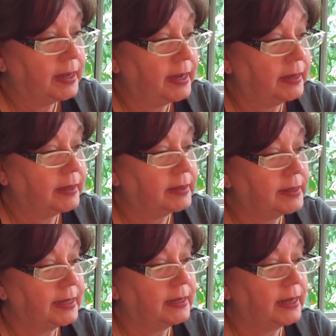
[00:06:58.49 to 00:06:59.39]
and
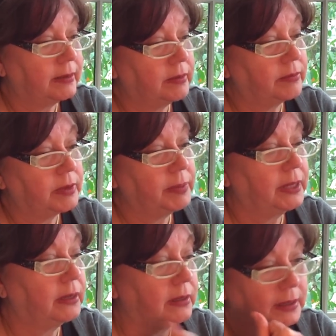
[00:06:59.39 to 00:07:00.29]
Ted had
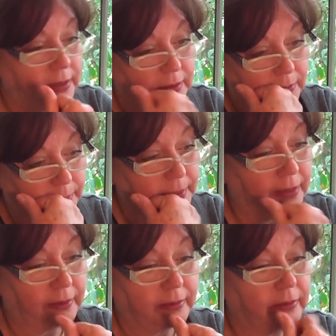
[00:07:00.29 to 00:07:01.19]
repeatedly
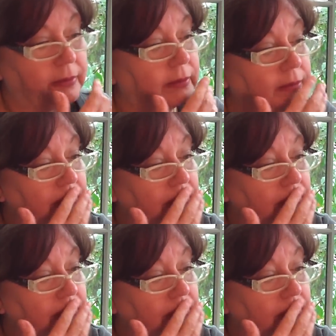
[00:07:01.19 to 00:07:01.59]
beaten